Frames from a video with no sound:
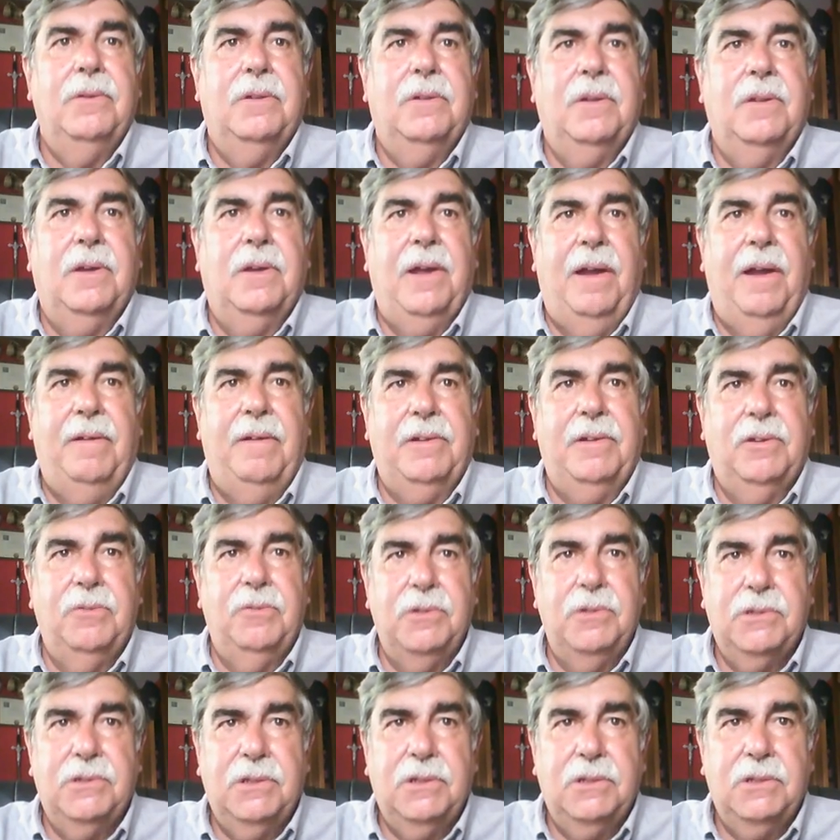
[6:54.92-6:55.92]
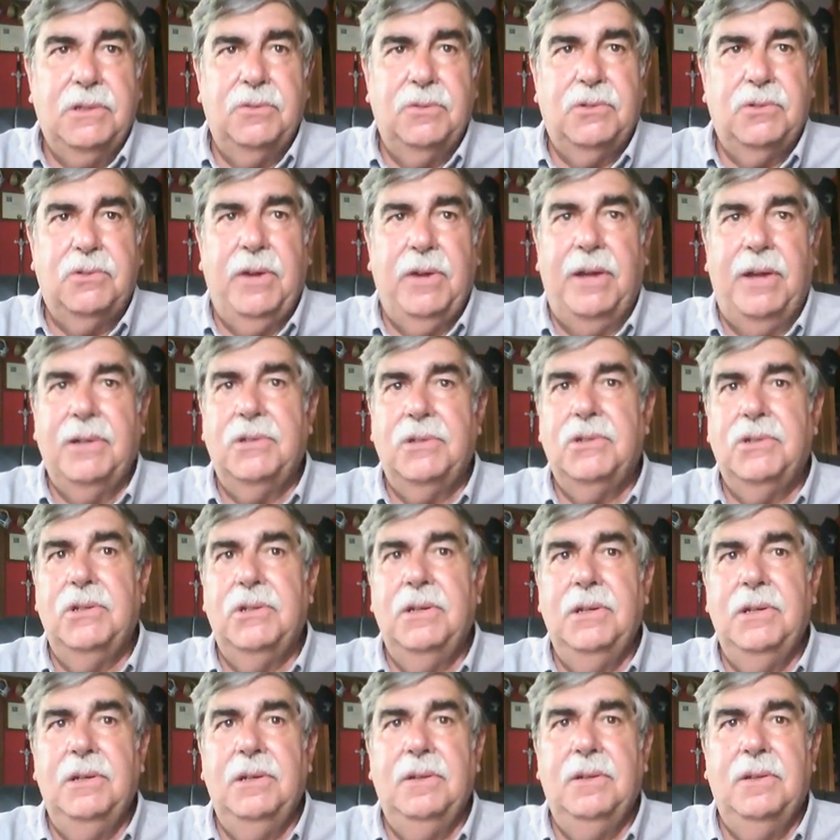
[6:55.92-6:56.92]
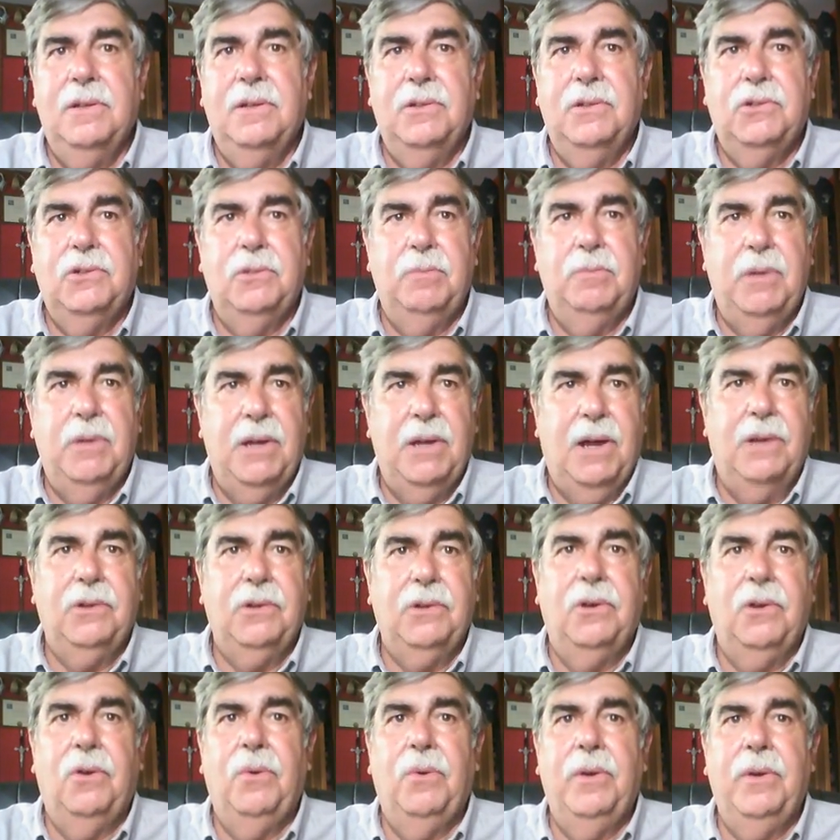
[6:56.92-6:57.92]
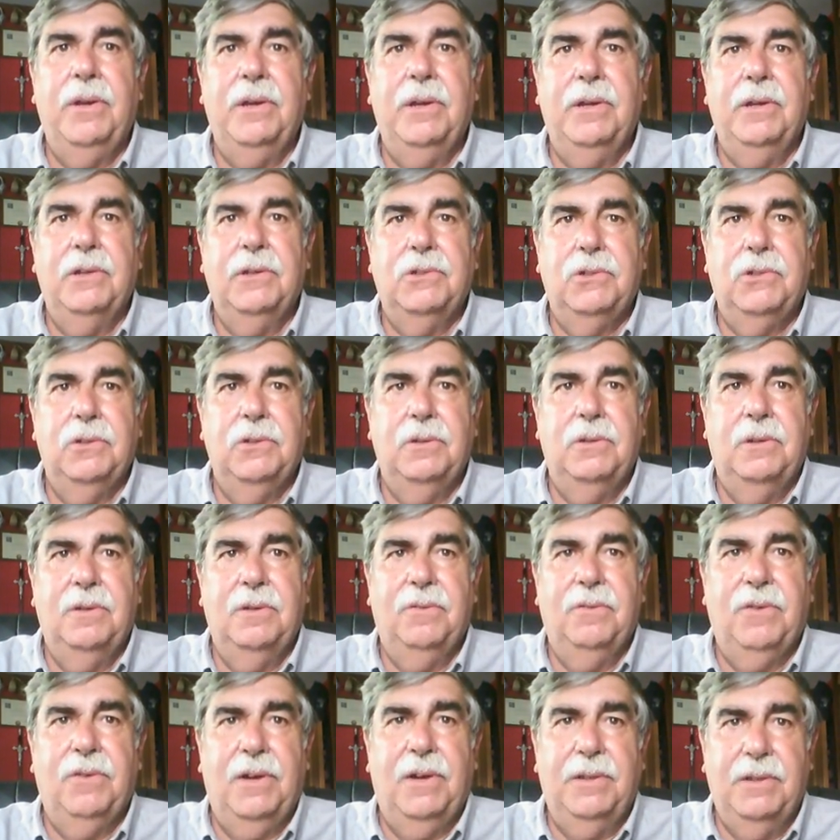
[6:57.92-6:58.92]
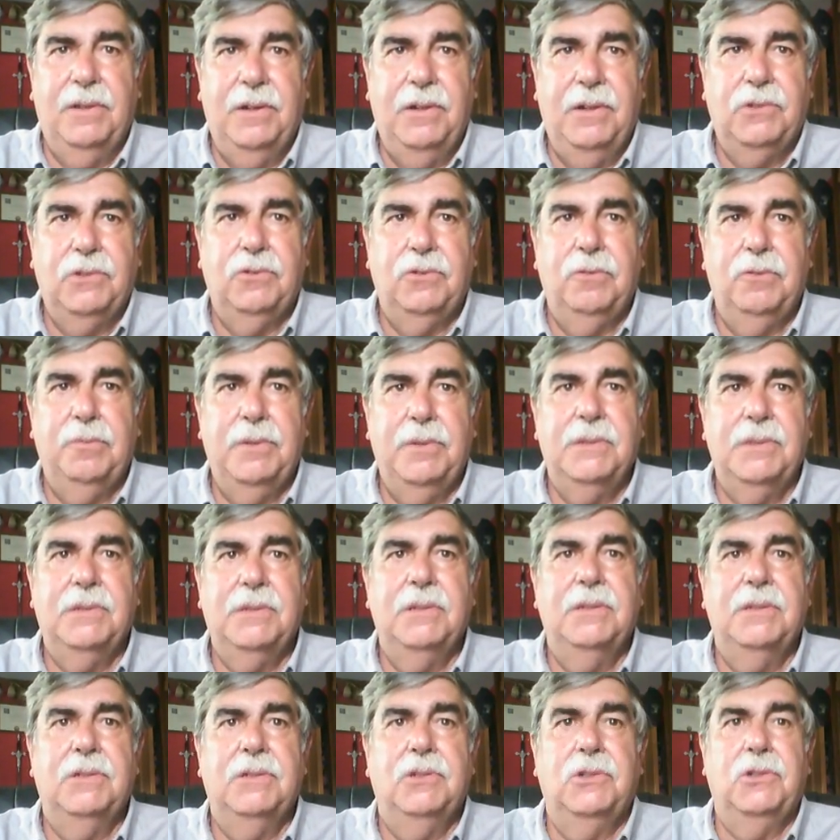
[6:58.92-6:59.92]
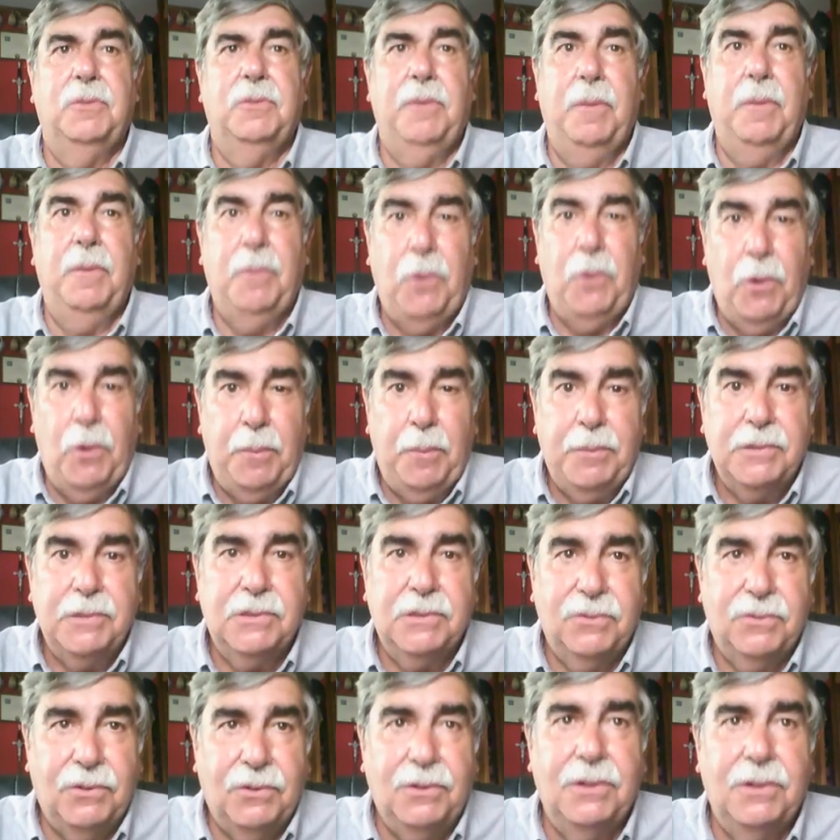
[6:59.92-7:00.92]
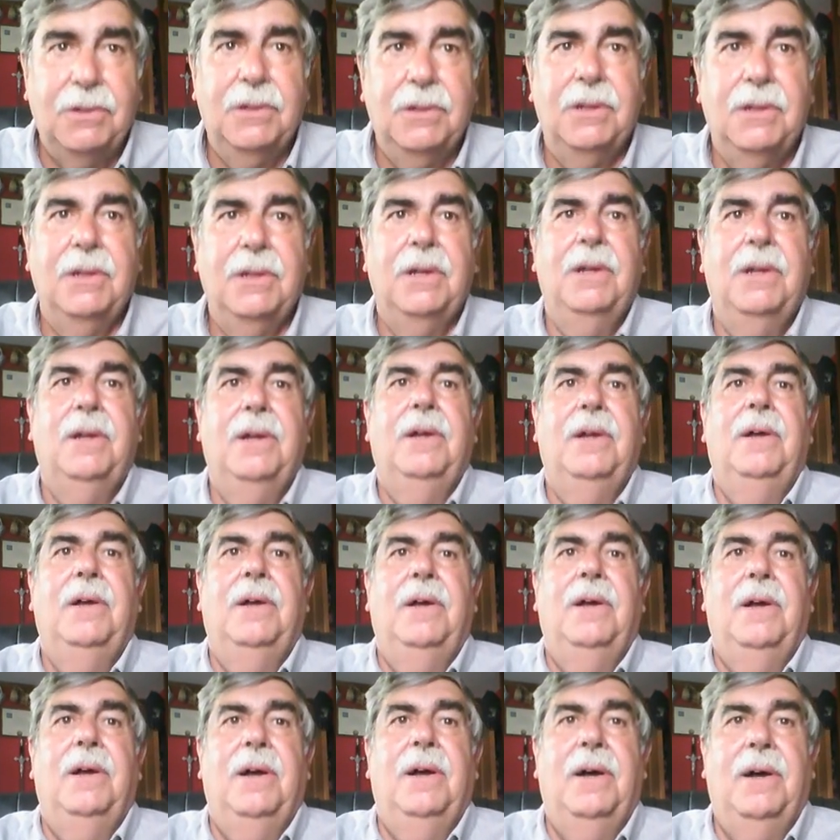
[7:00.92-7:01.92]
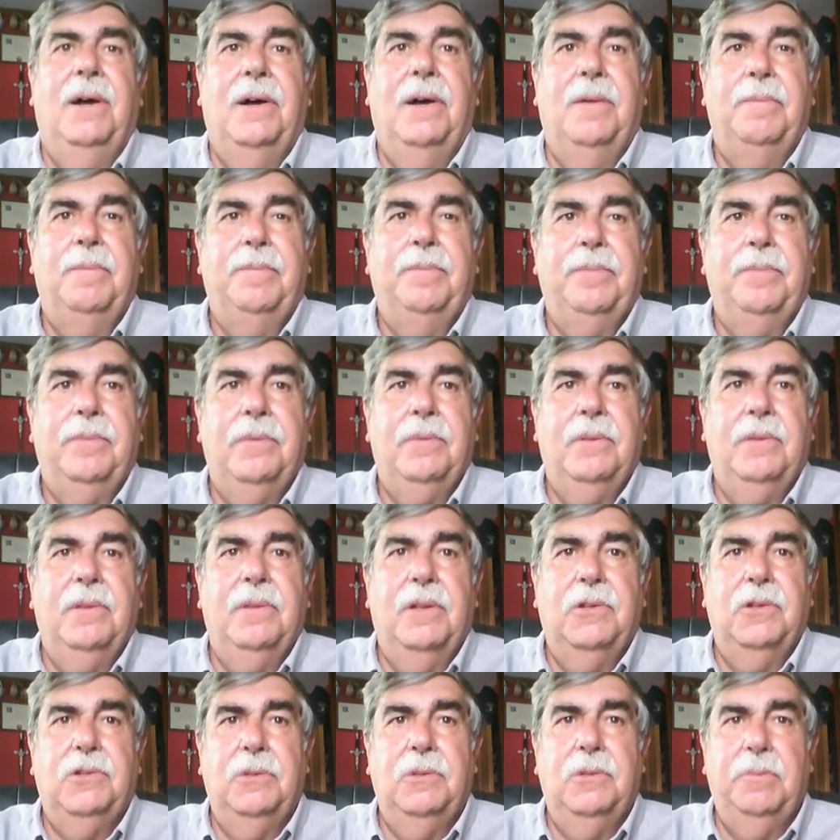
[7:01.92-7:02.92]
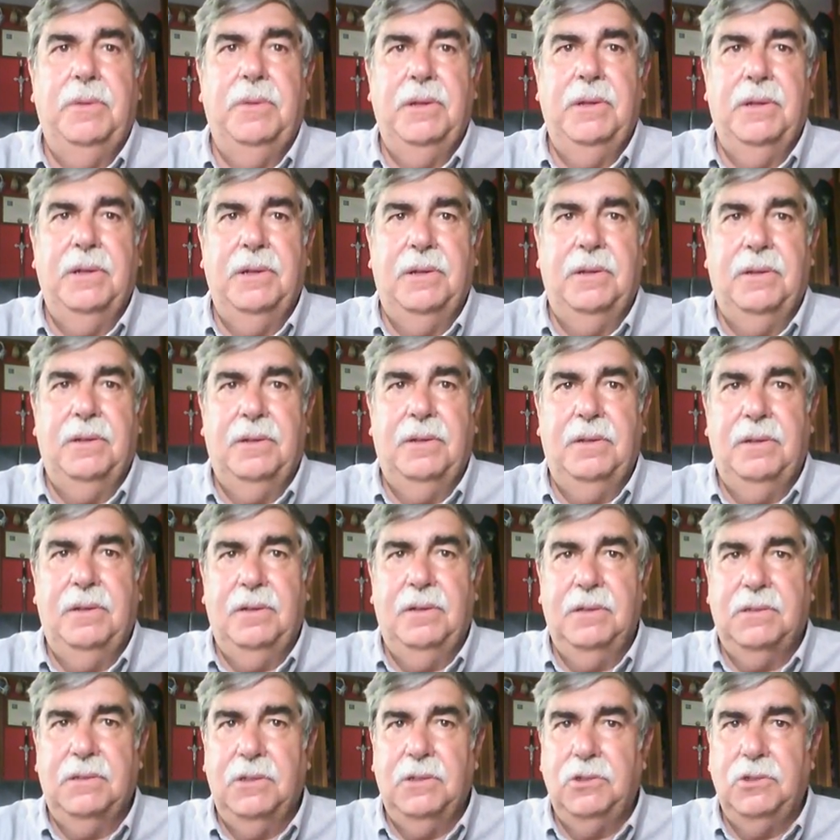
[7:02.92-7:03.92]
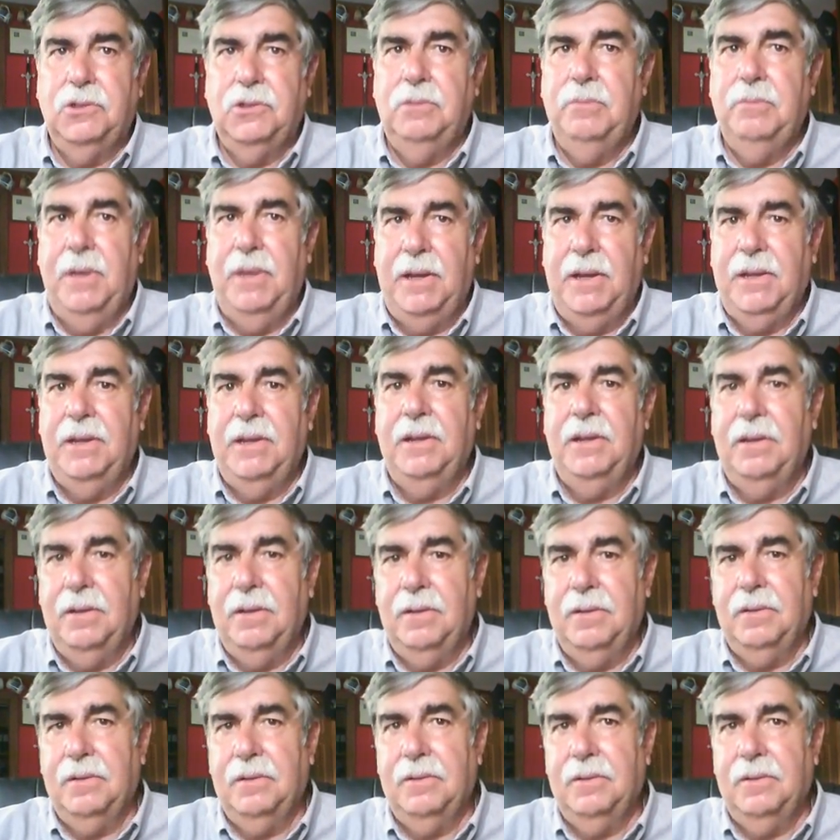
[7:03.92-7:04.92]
the characteristics of strategy. It should be ongoing. It should define the nature of business. It should be purposeful. There should be a decision-making